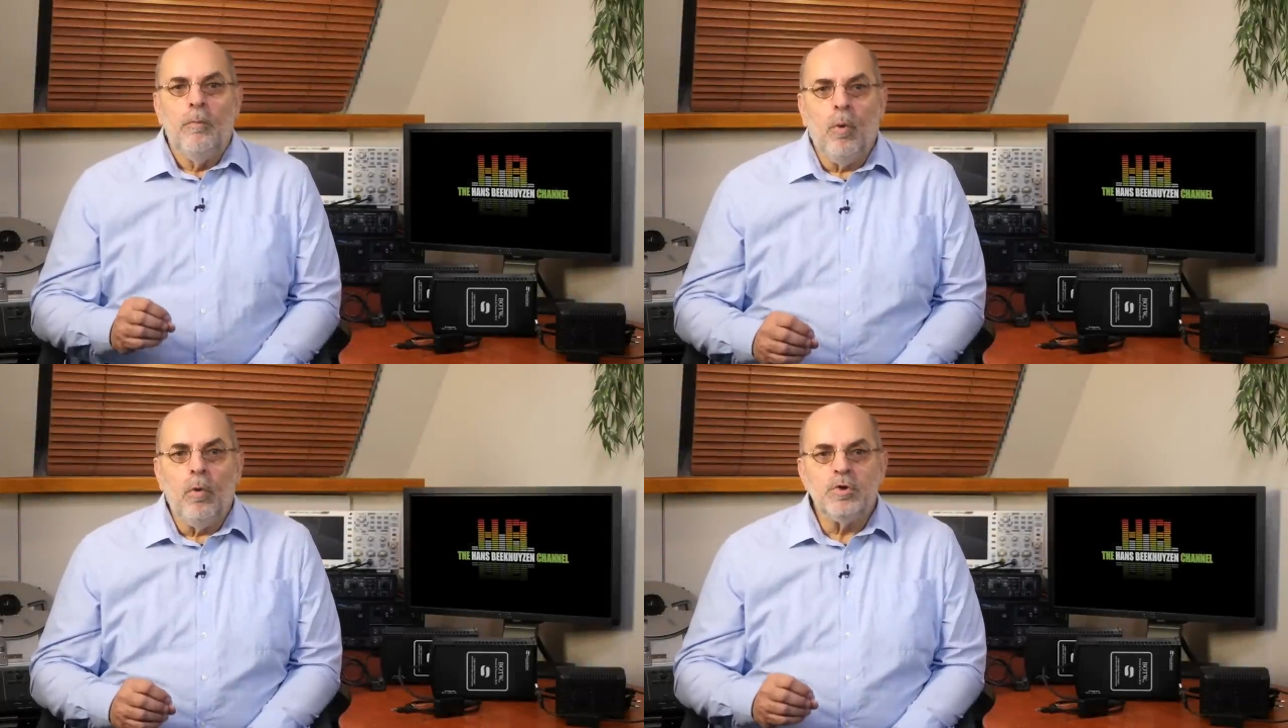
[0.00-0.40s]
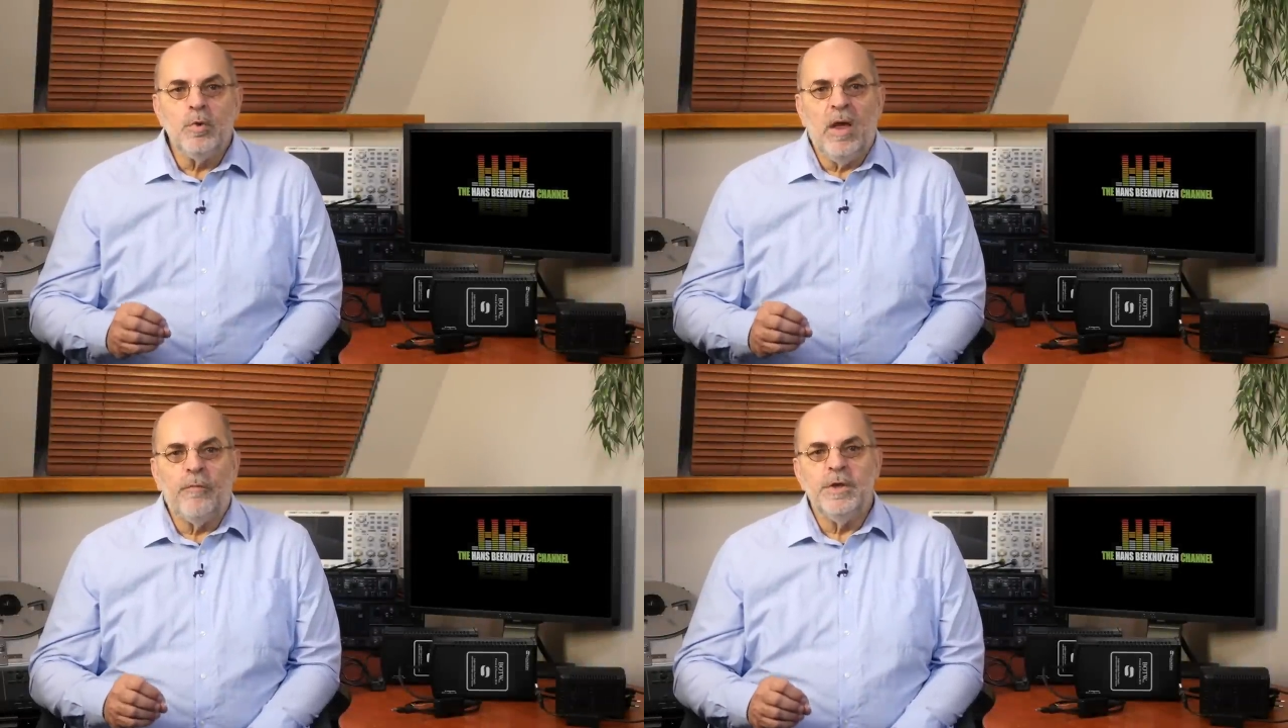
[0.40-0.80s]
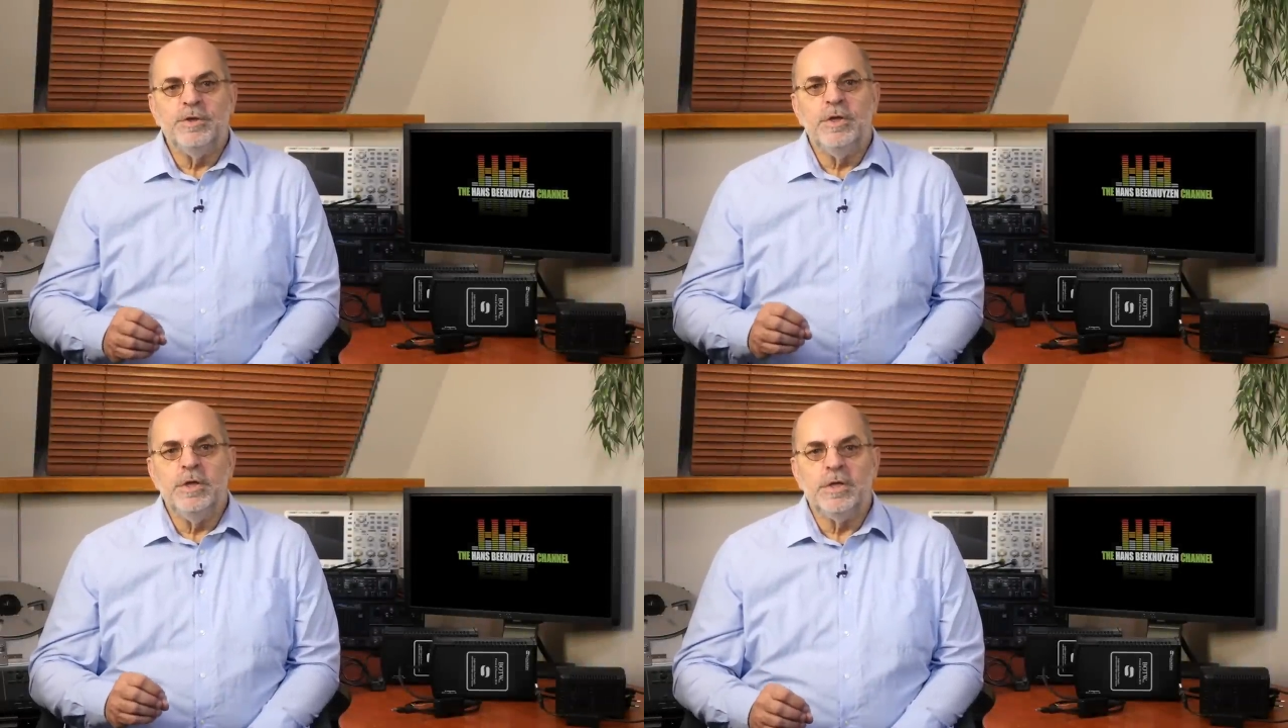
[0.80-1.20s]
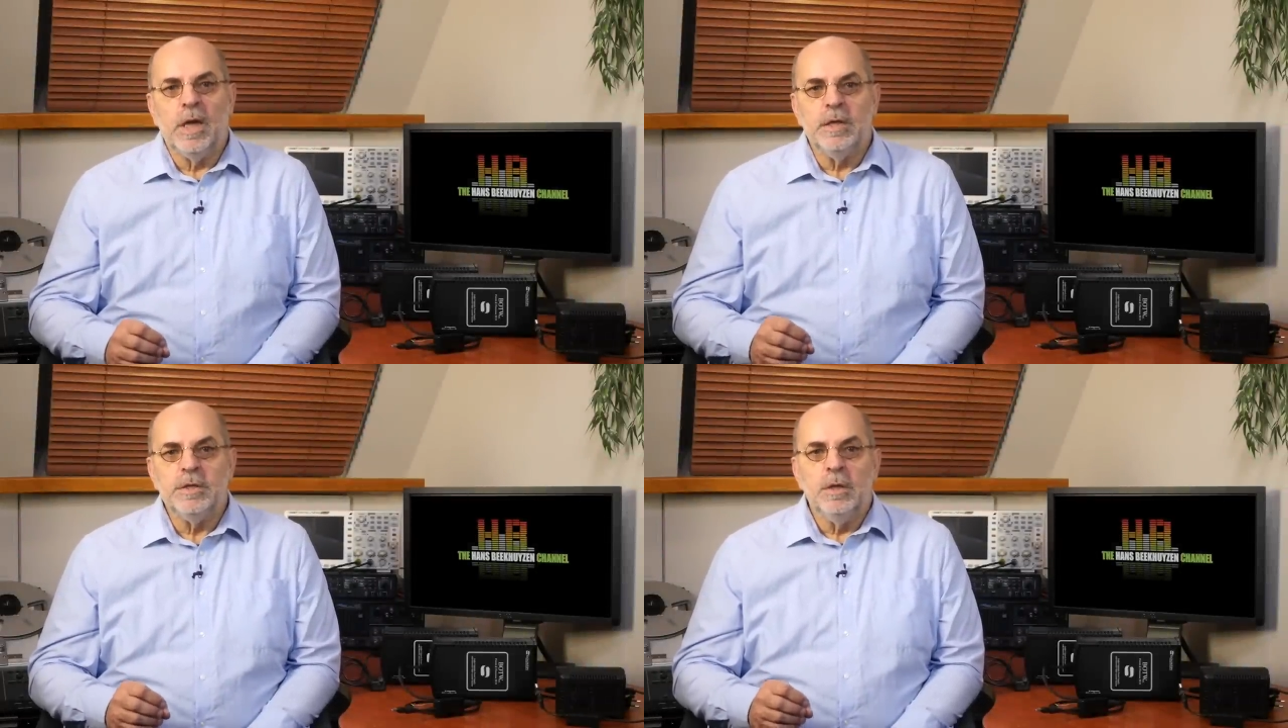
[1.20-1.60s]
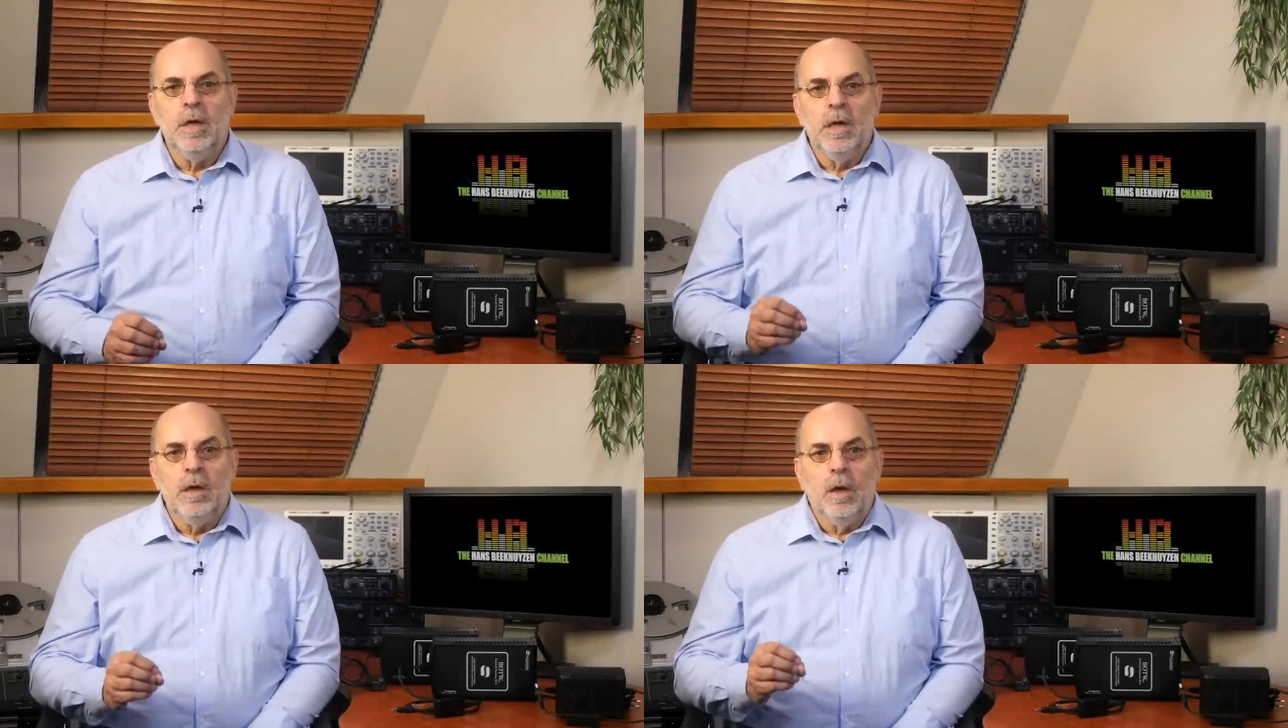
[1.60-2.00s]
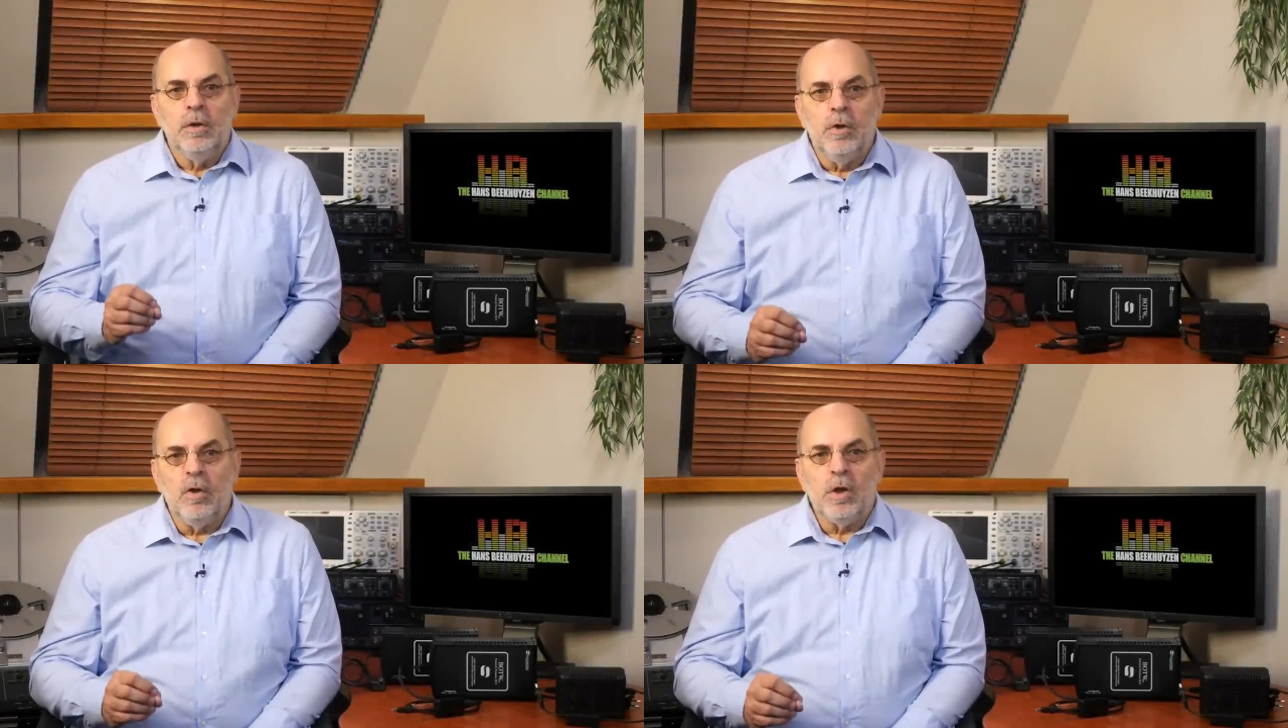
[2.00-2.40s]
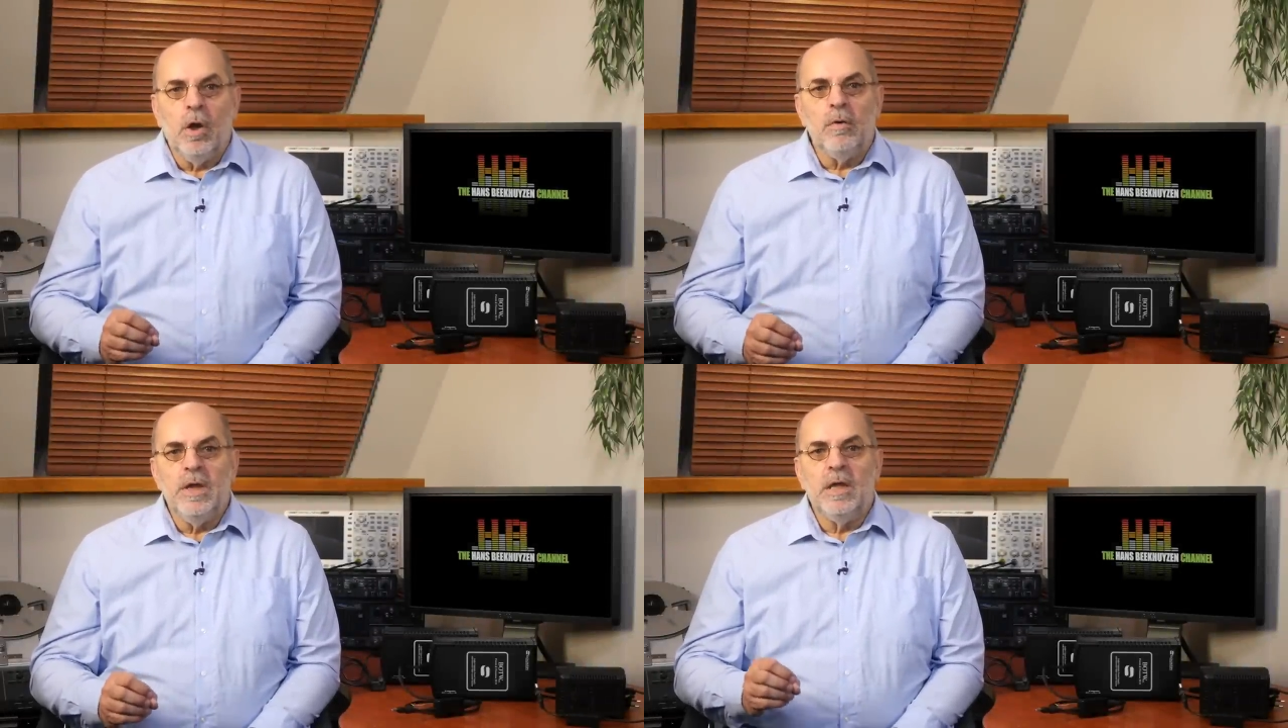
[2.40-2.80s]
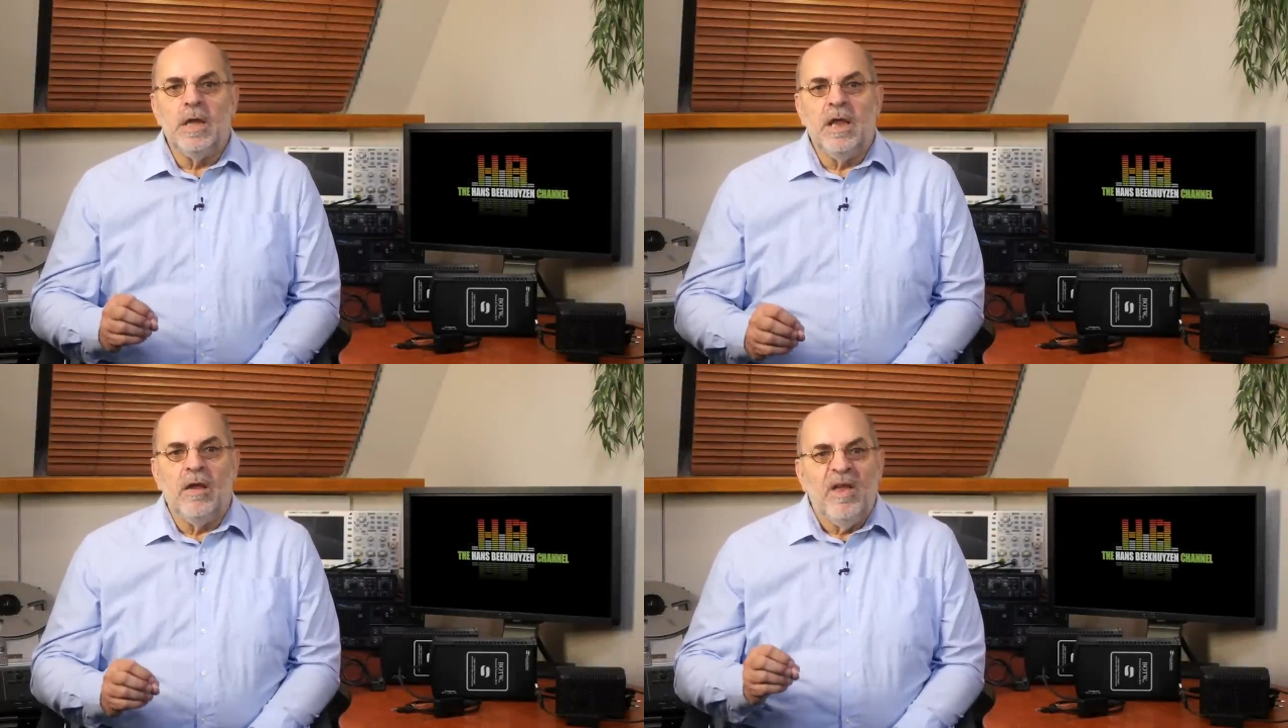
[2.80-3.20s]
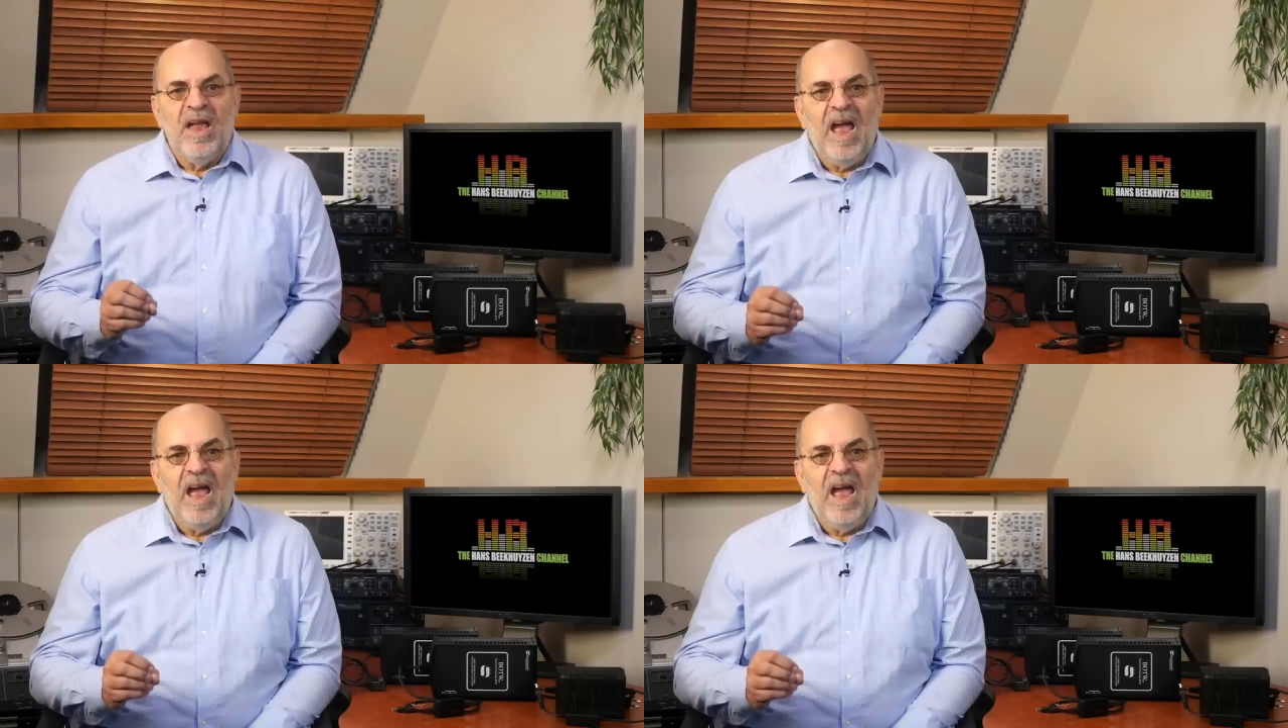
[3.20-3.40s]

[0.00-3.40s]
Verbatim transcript: Poor to average designs not only can have